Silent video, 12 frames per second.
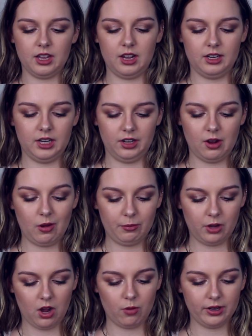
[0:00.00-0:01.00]
it, and I know I'm
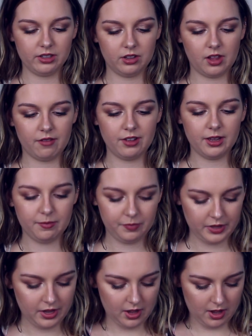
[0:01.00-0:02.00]
going to love it.
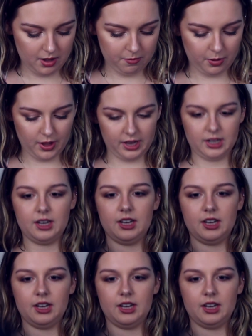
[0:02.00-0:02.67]
But